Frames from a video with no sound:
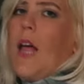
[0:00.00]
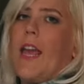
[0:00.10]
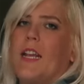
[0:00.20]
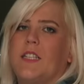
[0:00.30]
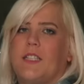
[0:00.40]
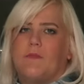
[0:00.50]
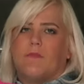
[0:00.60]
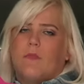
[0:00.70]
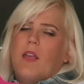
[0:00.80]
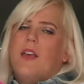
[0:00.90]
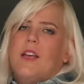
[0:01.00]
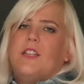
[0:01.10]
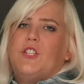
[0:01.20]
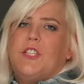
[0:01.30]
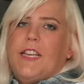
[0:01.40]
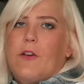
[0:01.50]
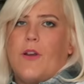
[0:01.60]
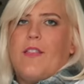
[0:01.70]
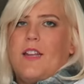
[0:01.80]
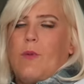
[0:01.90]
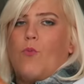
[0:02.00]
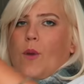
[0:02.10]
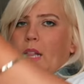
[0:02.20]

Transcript: like secret that I'm